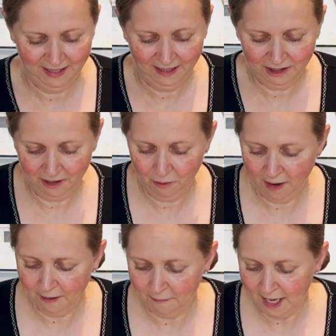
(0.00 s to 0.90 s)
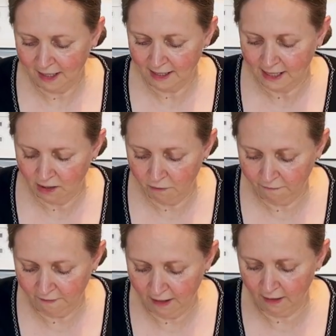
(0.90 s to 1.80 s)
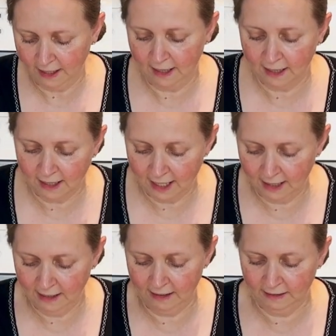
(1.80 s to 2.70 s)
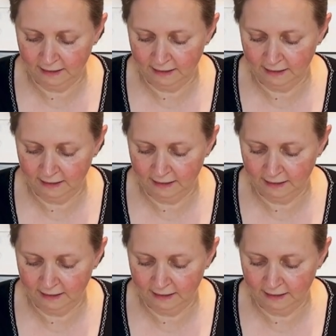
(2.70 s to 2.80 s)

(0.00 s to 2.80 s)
So I want to make this dough fairly thin,